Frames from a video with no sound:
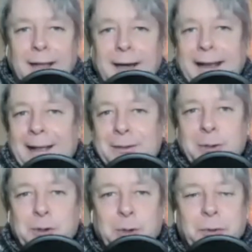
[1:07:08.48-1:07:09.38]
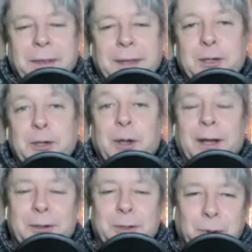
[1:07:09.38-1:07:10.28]
ask you? Do you
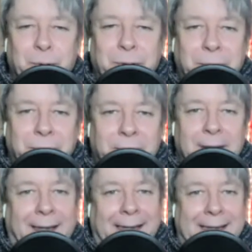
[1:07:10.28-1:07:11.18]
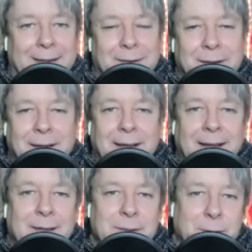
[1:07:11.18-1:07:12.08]
think,
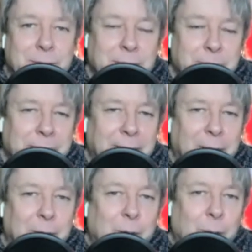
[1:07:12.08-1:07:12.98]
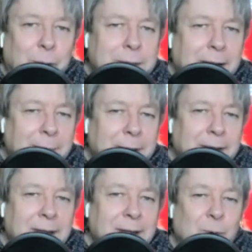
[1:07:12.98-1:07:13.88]
is there something good
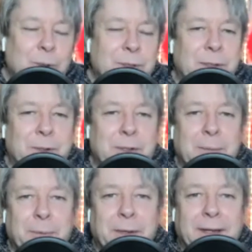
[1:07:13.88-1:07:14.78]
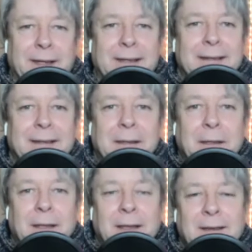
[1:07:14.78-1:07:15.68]
coming, or is there something
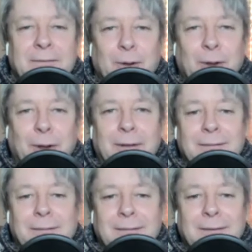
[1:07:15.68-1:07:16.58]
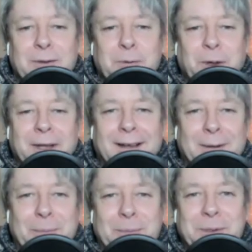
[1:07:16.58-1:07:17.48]
evil this way
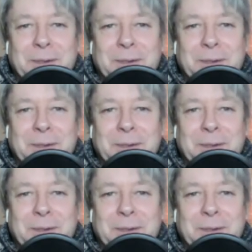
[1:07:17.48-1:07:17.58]
comes?